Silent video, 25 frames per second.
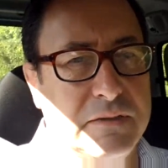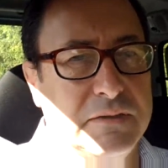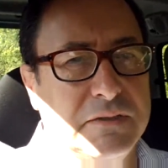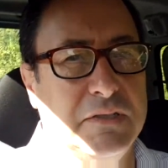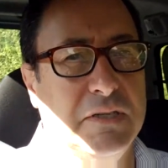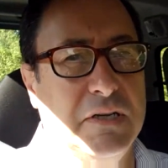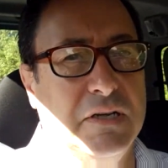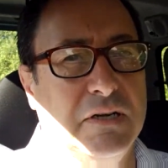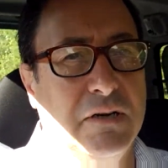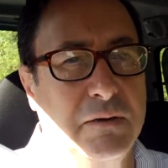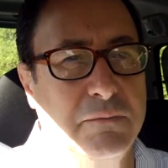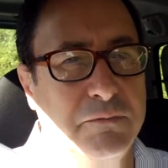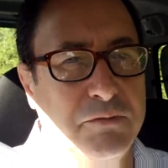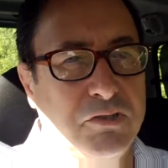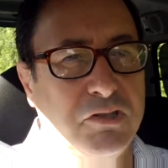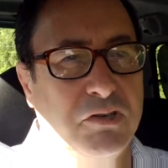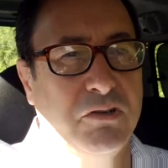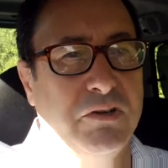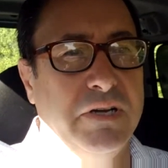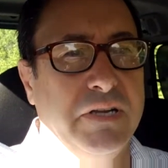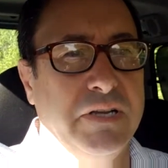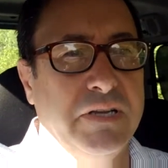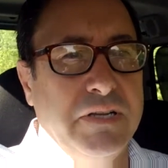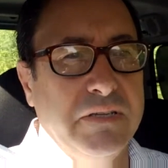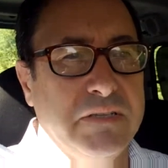know, I'm
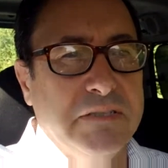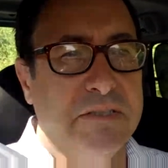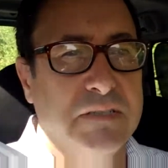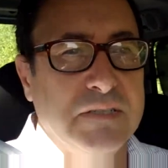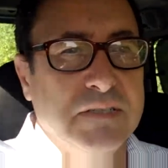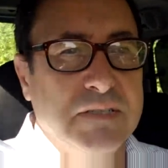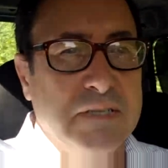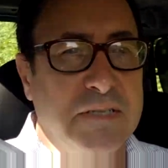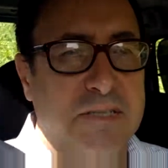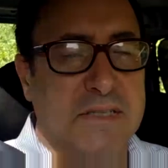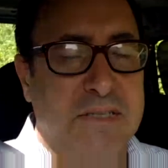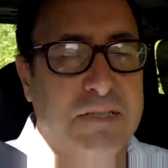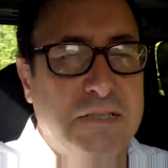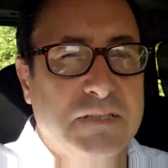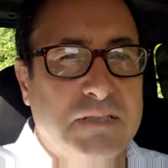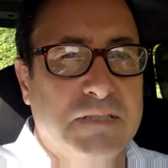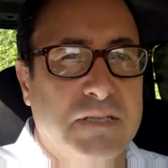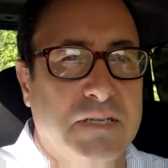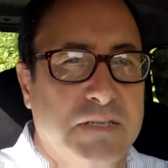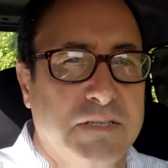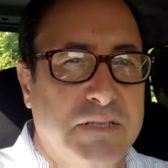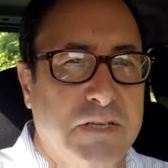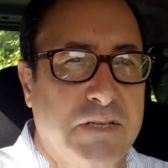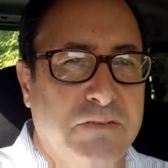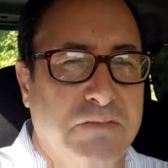sorry,
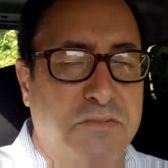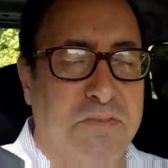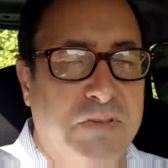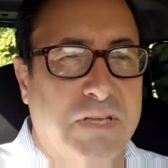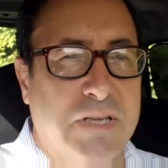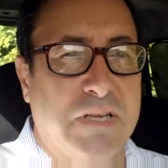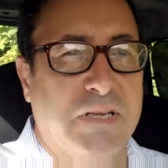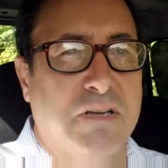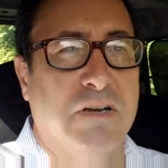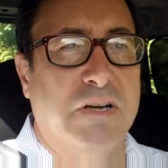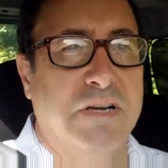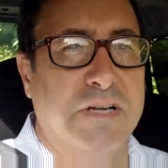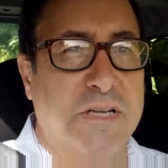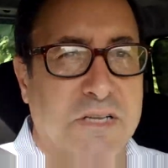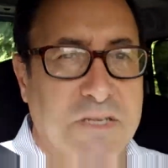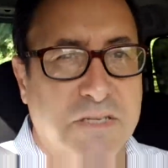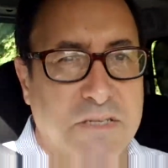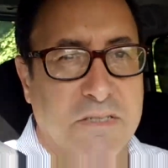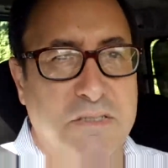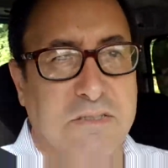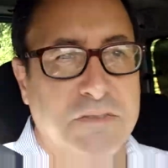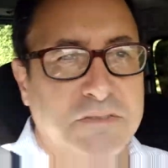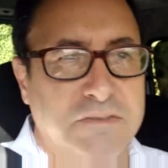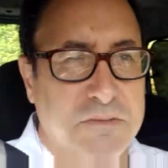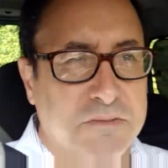I don't think I
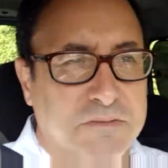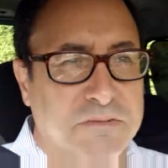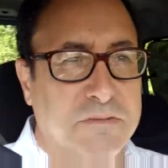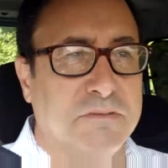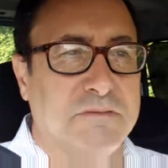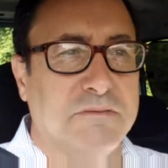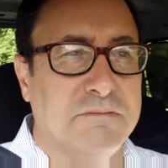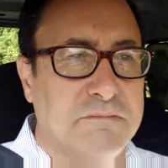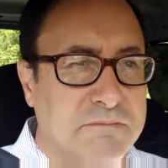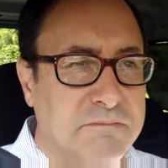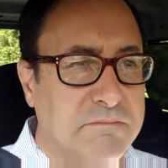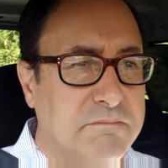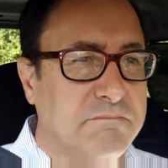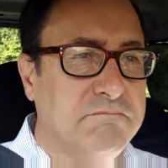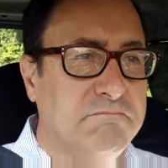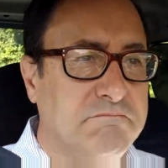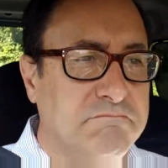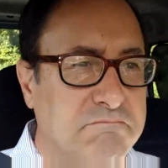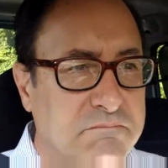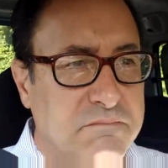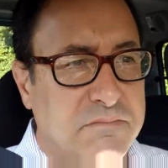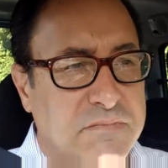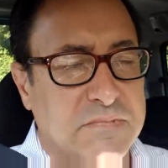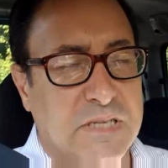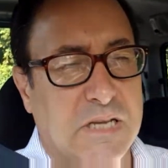can
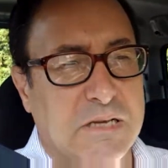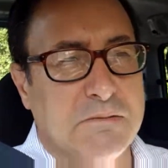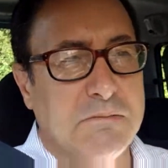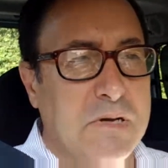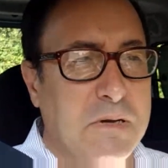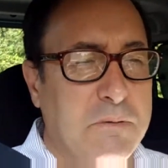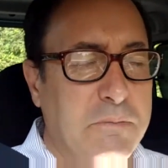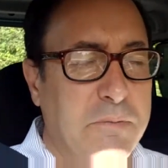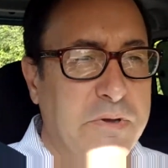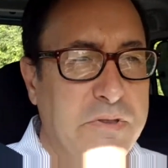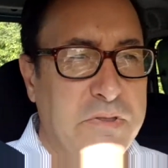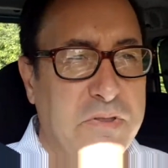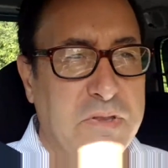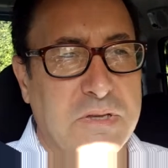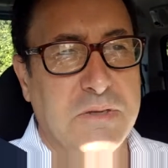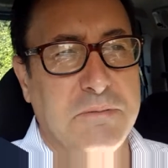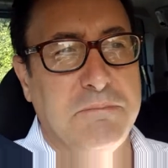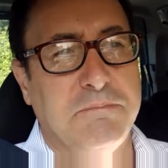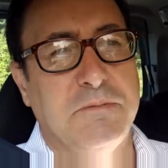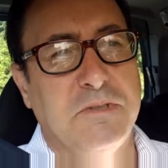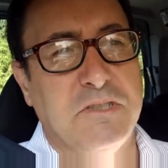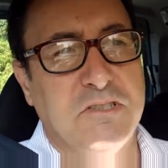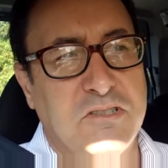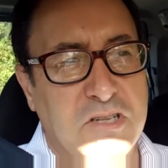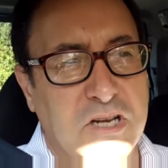come up with a,
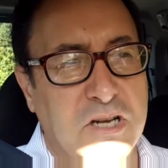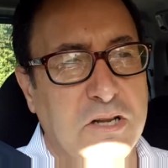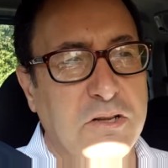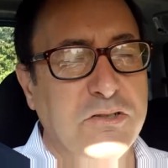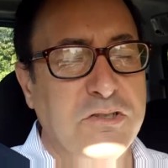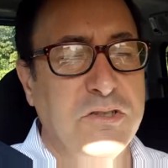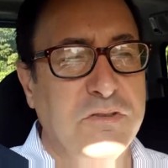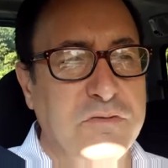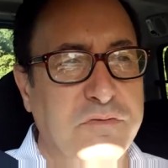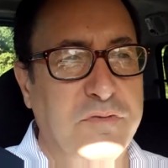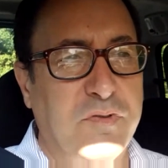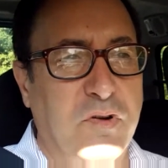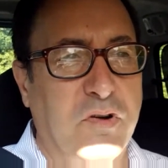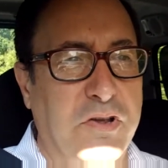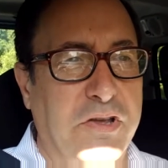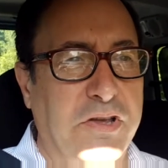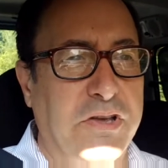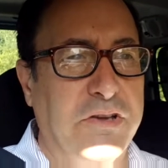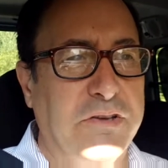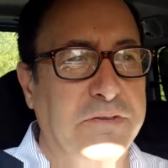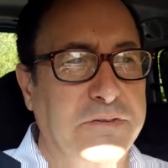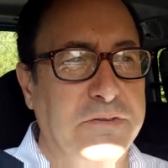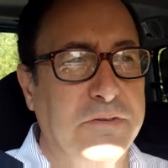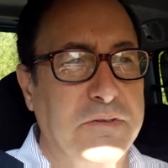a solution for you.